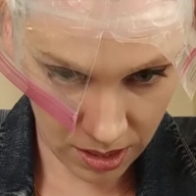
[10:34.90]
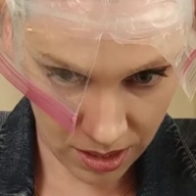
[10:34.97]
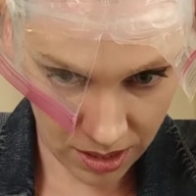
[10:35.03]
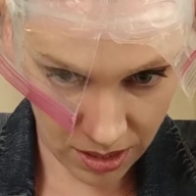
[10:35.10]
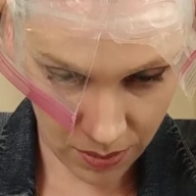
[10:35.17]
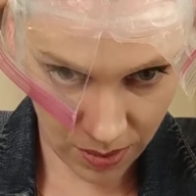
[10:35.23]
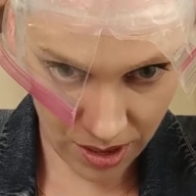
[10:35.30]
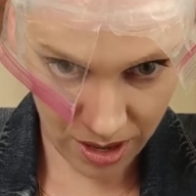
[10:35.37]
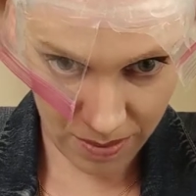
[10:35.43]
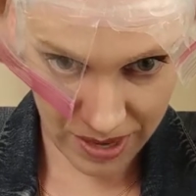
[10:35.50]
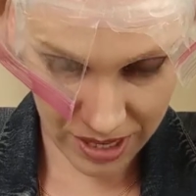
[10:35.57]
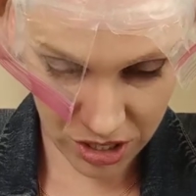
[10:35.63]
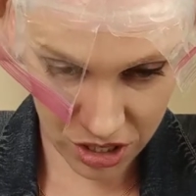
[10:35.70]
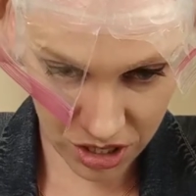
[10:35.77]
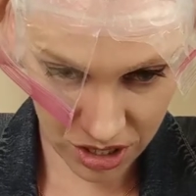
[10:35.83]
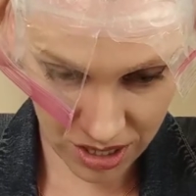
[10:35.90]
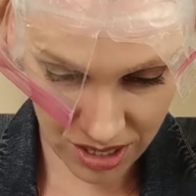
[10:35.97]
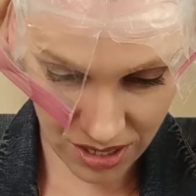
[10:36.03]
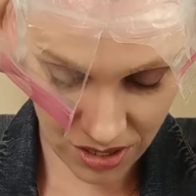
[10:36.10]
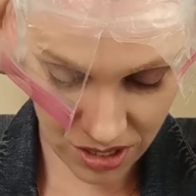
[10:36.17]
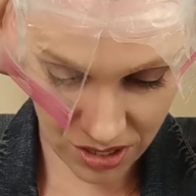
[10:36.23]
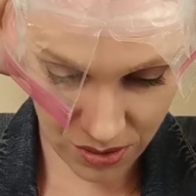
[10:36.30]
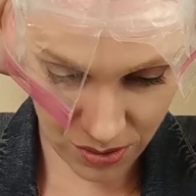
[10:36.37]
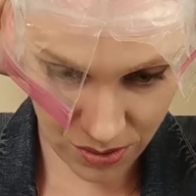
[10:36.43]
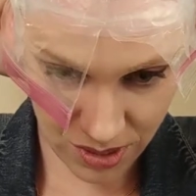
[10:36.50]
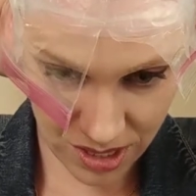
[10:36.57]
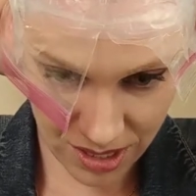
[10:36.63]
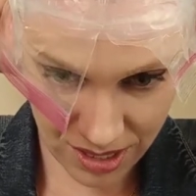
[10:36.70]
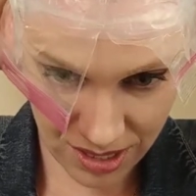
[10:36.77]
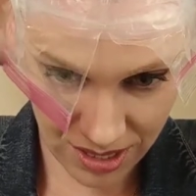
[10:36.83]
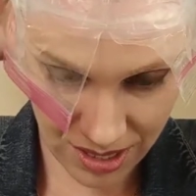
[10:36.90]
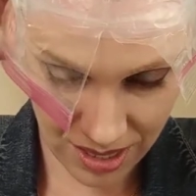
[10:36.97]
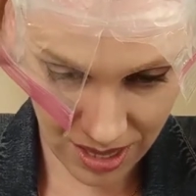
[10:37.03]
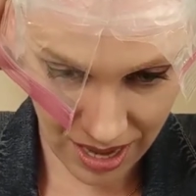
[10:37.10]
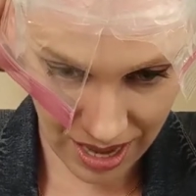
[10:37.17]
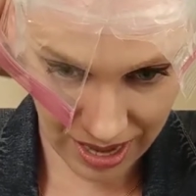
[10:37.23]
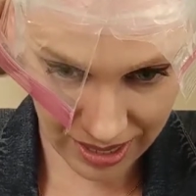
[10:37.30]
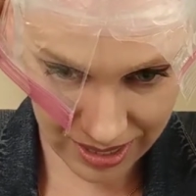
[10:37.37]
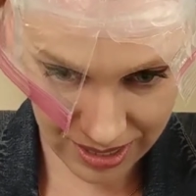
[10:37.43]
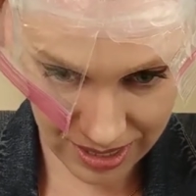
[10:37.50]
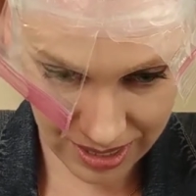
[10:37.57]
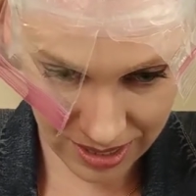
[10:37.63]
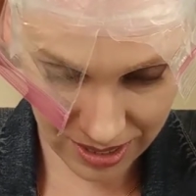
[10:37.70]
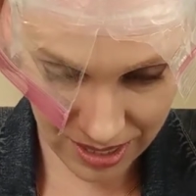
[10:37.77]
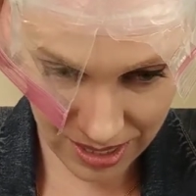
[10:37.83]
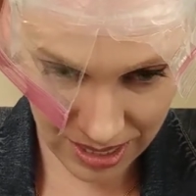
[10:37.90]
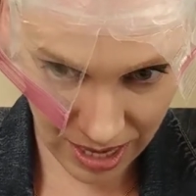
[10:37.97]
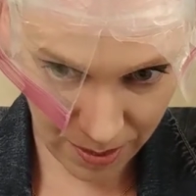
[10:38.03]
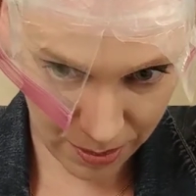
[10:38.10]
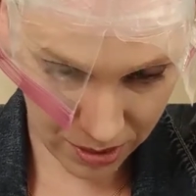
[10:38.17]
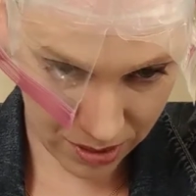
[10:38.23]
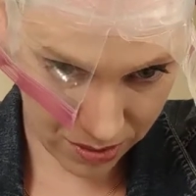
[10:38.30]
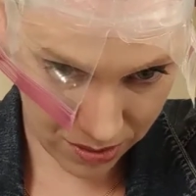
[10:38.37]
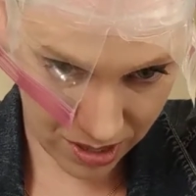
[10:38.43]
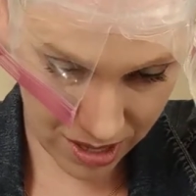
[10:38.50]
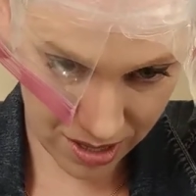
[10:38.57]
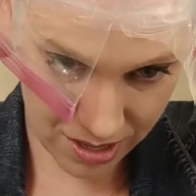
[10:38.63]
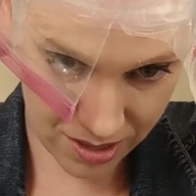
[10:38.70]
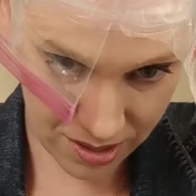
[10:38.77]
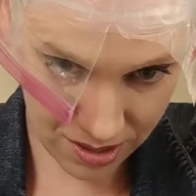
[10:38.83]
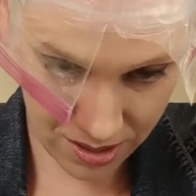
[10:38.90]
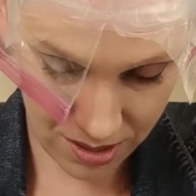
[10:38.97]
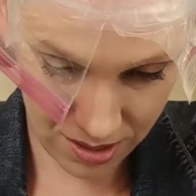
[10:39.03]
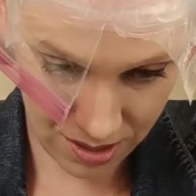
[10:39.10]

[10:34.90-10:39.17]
And you wanna make sure that you don't accidentally tape your own hair.